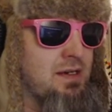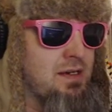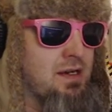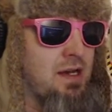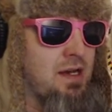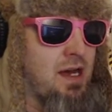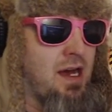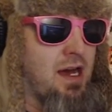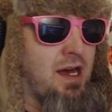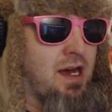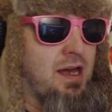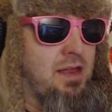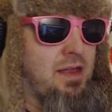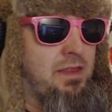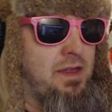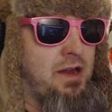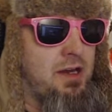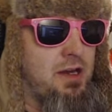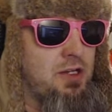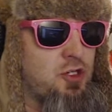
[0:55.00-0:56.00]

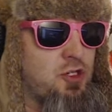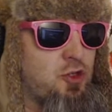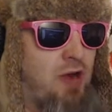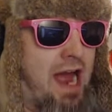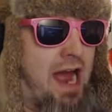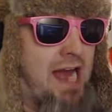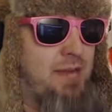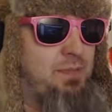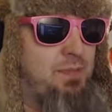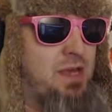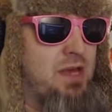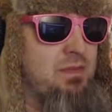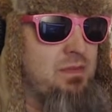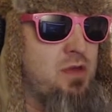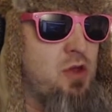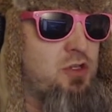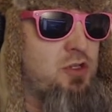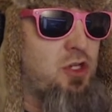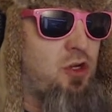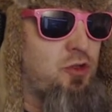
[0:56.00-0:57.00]
their track be a
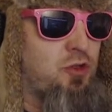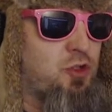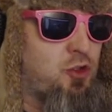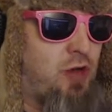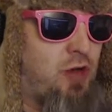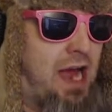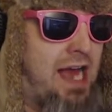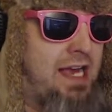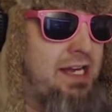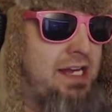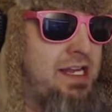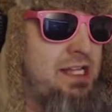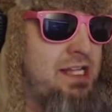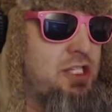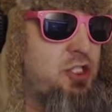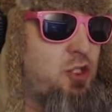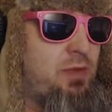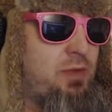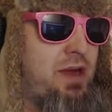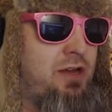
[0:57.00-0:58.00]
musical track, an
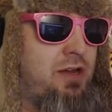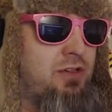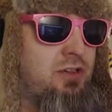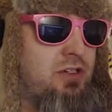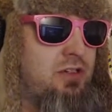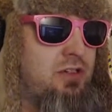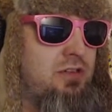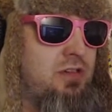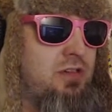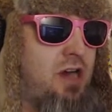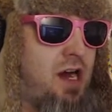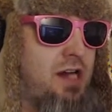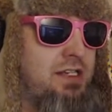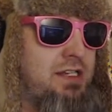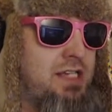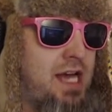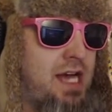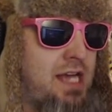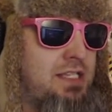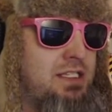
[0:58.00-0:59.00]
instrumental
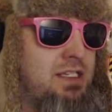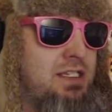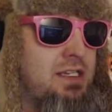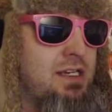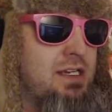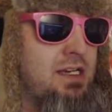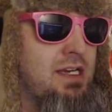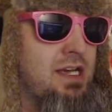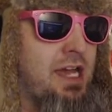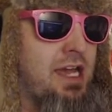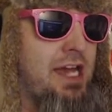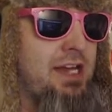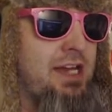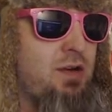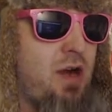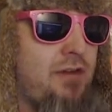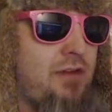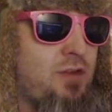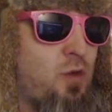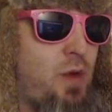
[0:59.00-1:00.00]
contest, and
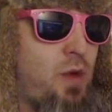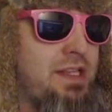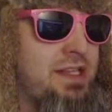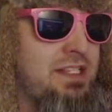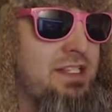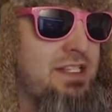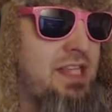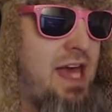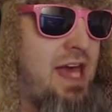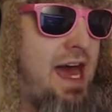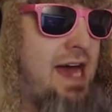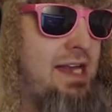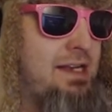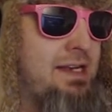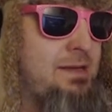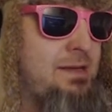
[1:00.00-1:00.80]
whoever wins that